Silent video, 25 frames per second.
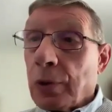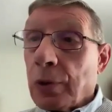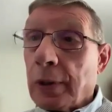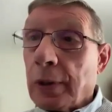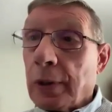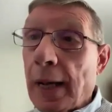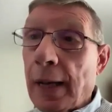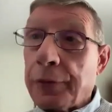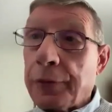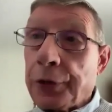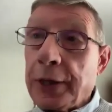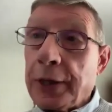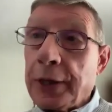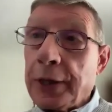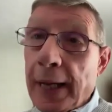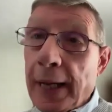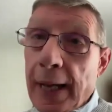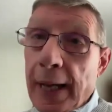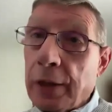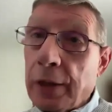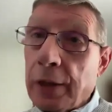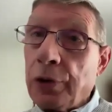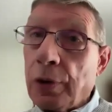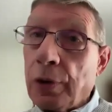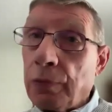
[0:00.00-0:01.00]
at the
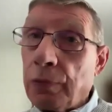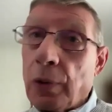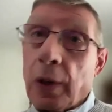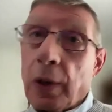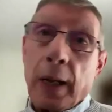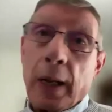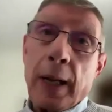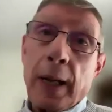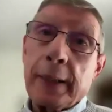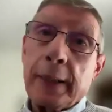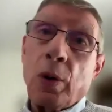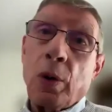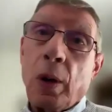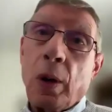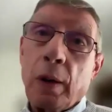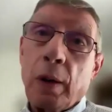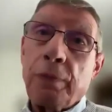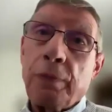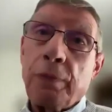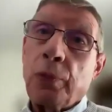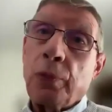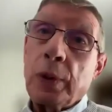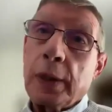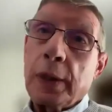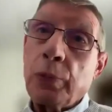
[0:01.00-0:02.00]
end of what I call a
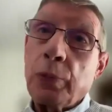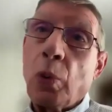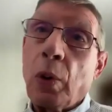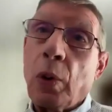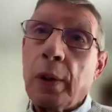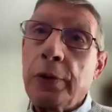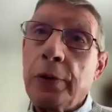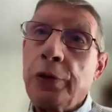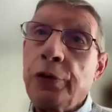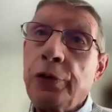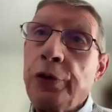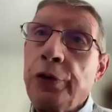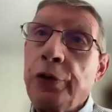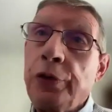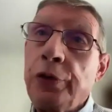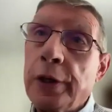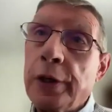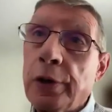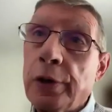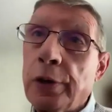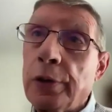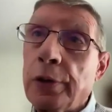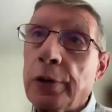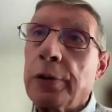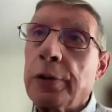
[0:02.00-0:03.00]

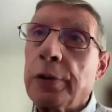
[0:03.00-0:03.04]
41-year